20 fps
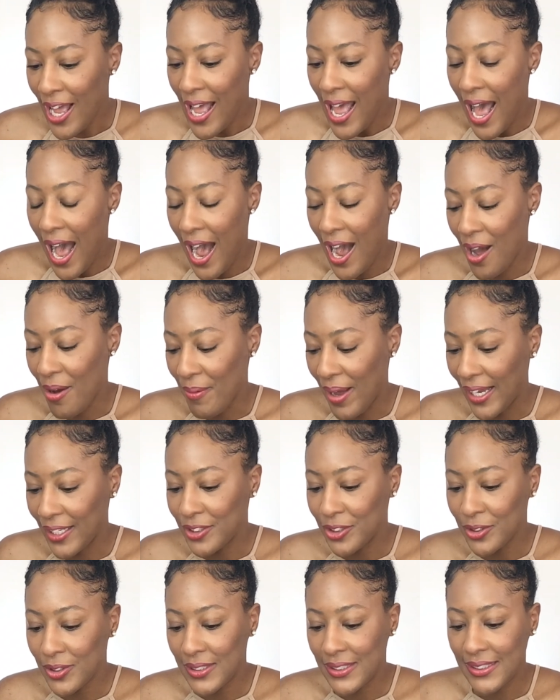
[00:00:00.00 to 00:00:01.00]
I
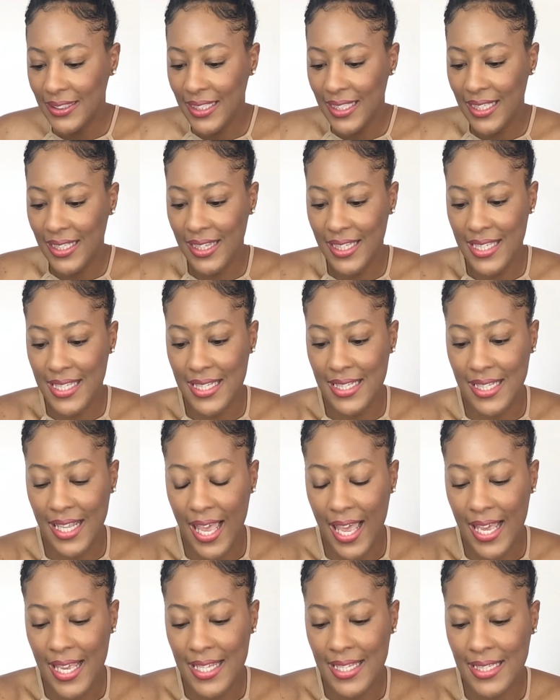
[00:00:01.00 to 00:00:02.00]
do see this
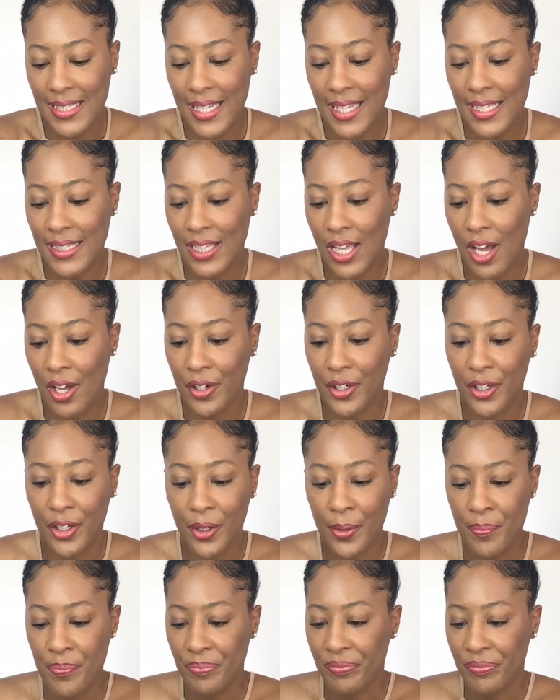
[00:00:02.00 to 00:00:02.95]
Estee Lauder